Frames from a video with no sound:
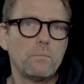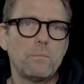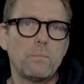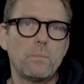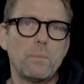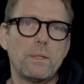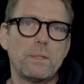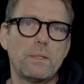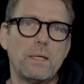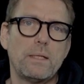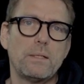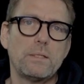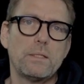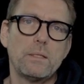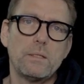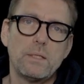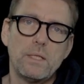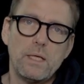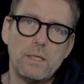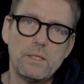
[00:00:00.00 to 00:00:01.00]
We
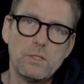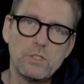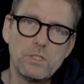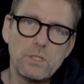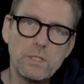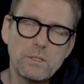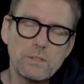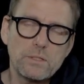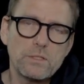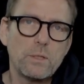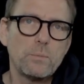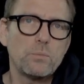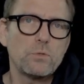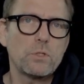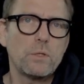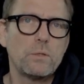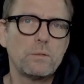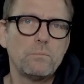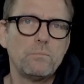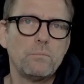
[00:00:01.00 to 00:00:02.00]
tested the energy
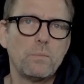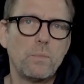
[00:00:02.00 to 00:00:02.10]
consumption